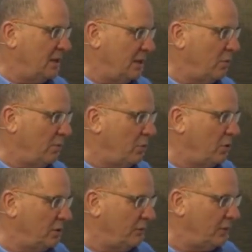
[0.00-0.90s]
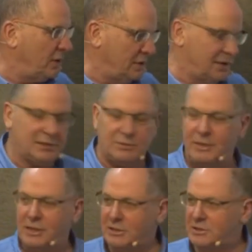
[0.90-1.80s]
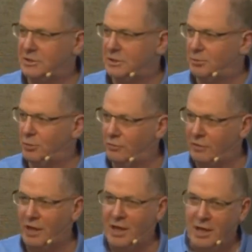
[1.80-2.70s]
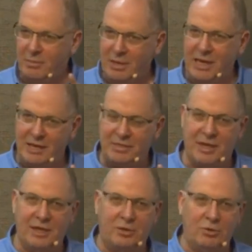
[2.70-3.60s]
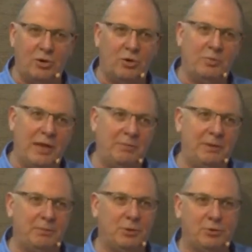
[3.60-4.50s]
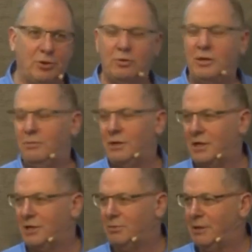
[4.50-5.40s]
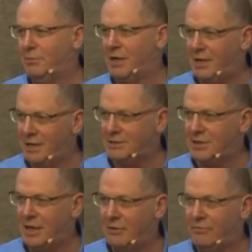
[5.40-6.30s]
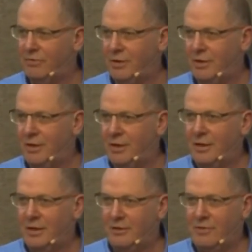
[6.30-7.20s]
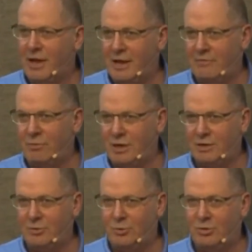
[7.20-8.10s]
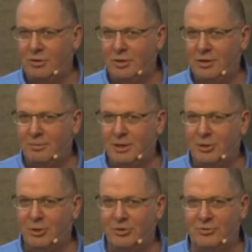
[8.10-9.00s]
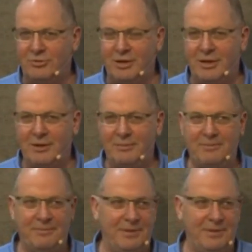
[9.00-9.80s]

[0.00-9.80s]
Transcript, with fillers: there were more difficult experiences Improving, But I think, you know, maybe plutonium will get me in my next life, if I have one at all, because um,